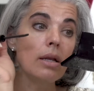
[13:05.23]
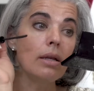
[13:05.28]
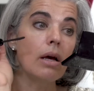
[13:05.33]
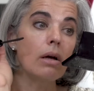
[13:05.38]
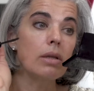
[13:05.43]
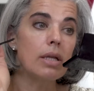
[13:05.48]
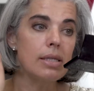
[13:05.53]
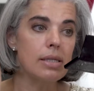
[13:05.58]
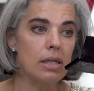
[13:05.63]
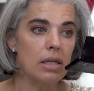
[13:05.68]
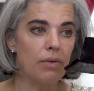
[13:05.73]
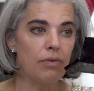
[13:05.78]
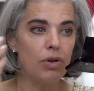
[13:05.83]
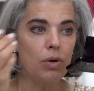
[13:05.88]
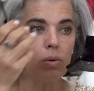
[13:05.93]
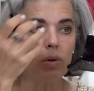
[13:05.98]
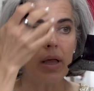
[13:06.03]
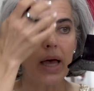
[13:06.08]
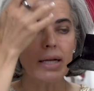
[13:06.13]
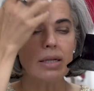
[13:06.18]
Now listen, if
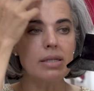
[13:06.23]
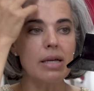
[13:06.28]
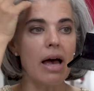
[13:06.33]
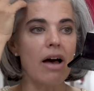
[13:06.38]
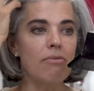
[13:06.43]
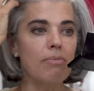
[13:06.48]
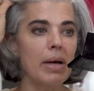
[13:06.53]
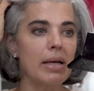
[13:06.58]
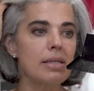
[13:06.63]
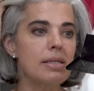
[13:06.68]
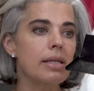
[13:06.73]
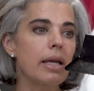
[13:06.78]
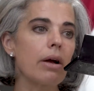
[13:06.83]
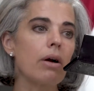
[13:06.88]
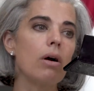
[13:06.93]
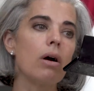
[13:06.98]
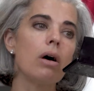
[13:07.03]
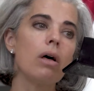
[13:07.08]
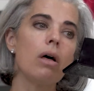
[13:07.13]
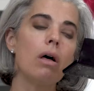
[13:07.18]
you like to have
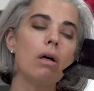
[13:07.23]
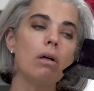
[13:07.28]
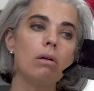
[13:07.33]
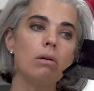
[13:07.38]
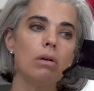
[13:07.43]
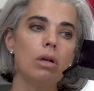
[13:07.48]
mascara,